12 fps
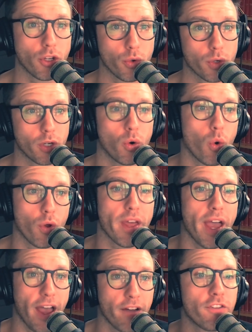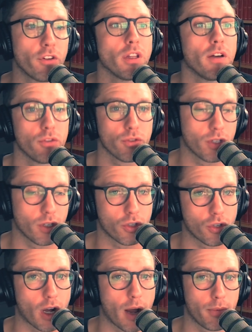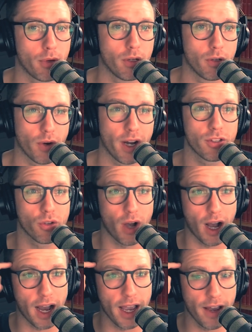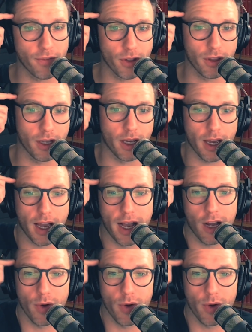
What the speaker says: do it, or the effort level is going to drop, right? So I have to think, how do